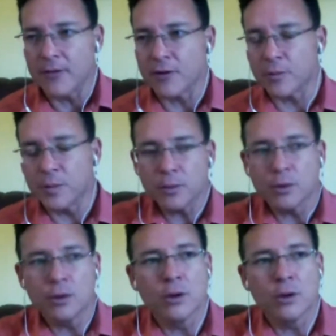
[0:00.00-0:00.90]
And there are
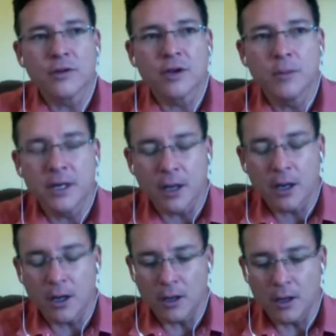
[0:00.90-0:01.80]
people who have committed
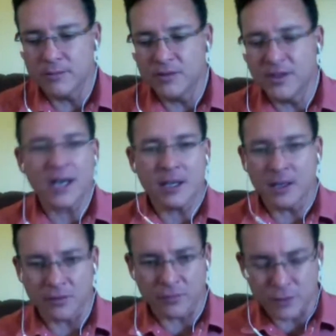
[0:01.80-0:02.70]

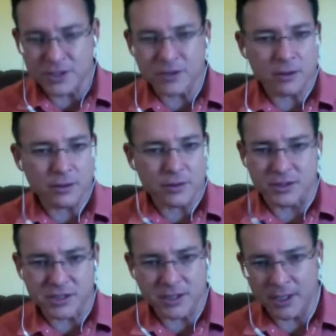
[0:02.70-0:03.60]
decades of research
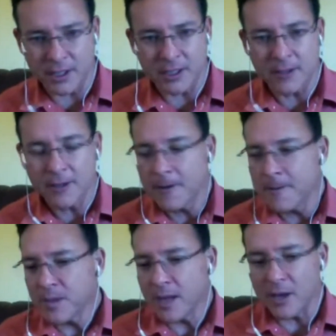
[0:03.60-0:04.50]
and study
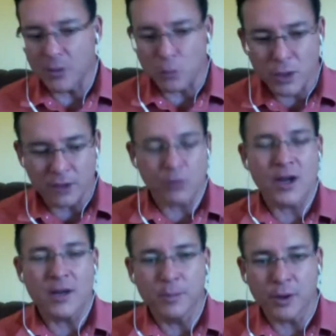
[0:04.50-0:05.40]
and written
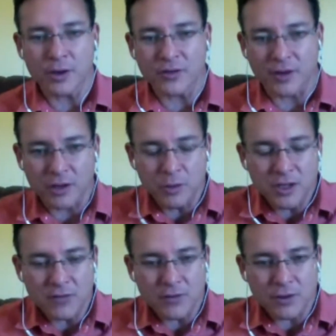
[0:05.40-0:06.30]
great books that
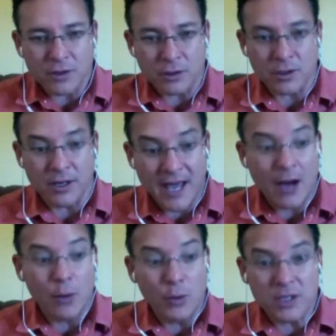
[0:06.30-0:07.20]
communicate very clearly on
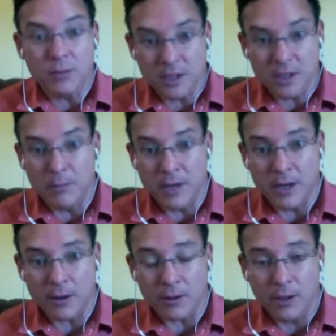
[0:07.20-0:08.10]
how we can become
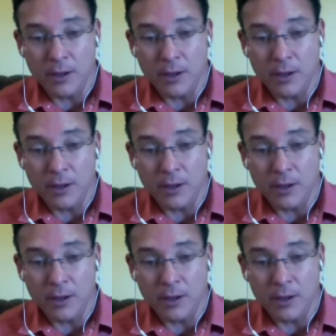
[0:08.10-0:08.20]
better